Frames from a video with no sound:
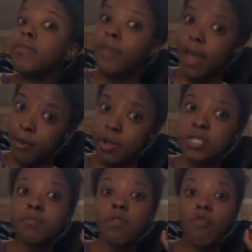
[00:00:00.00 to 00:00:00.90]
that
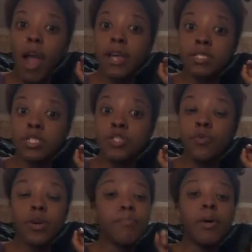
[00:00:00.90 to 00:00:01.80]
wasn't Mariah's
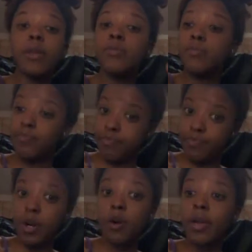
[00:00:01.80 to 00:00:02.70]
doing, but
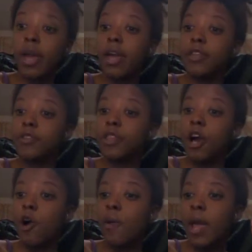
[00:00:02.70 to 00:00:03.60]
Okay,
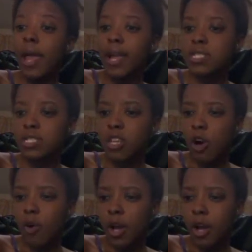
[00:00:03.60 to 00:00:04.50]
and
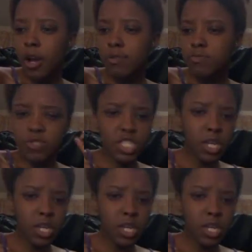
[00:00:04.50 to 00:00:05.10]
so she